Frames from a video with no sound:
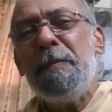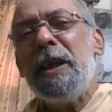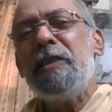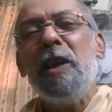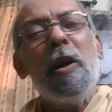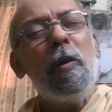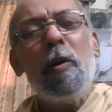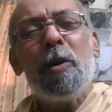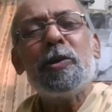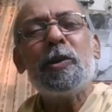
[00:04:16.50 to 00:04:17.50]
M has
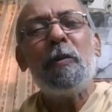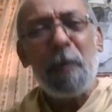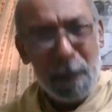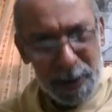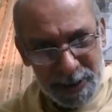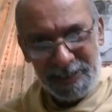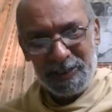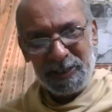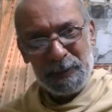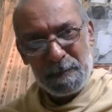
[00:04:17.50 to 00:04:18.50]
lots of
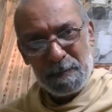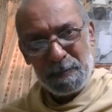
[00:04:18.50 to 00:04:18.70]
questions